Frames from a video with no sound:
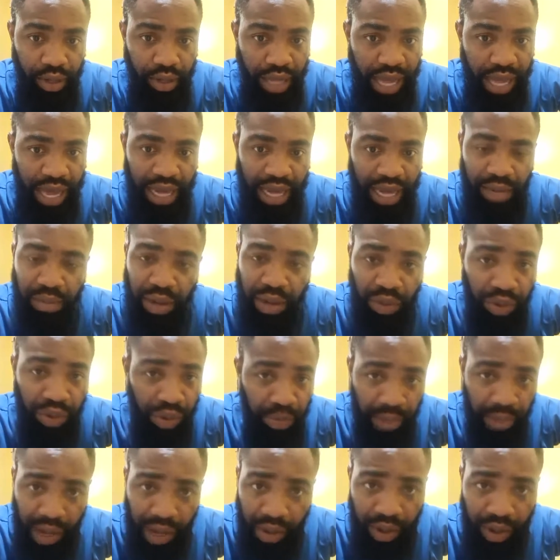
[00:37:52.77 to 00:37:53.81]
I had my
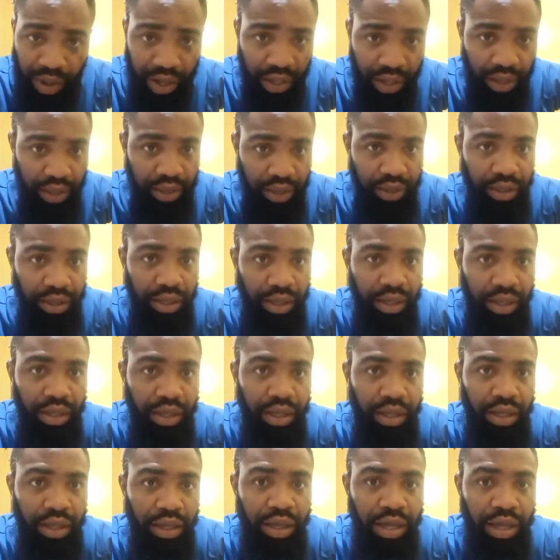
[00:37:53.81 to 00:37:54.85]
willpower.
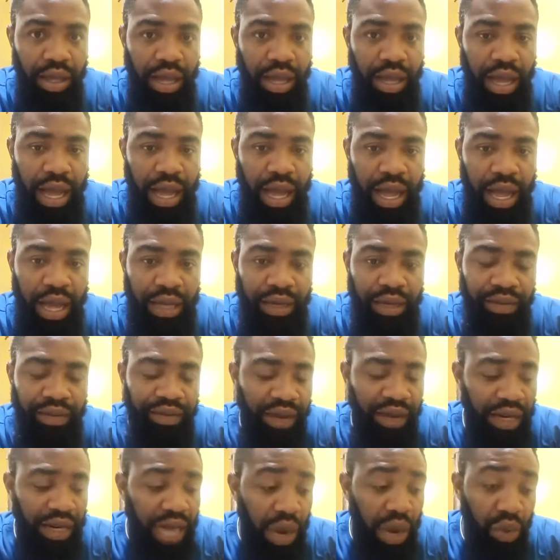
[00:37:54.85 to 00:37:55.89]
I had the
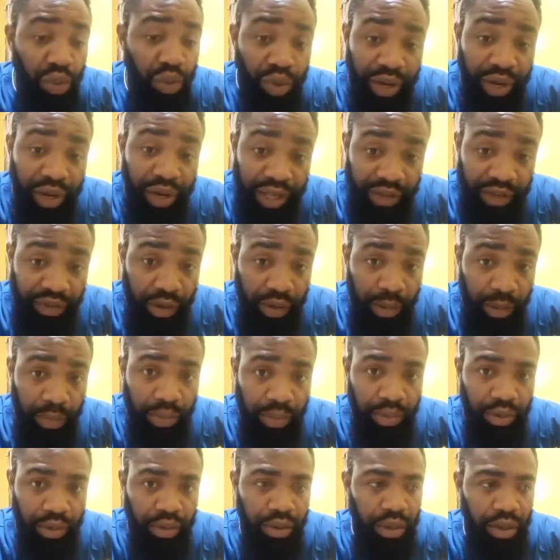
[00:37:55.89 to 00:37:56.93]
fact that I won't give up,
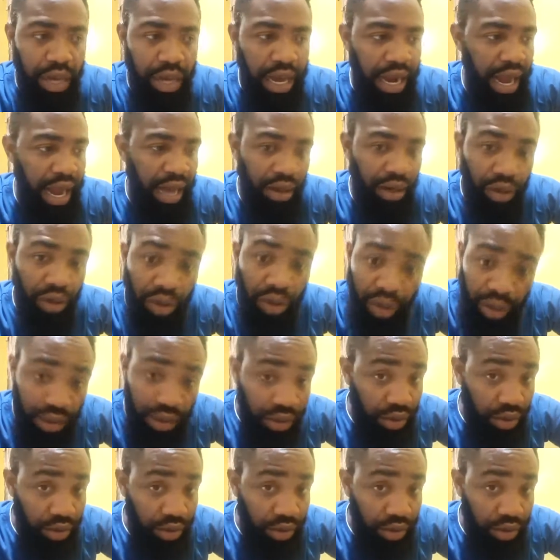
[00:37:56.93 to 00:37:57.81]
and I had God.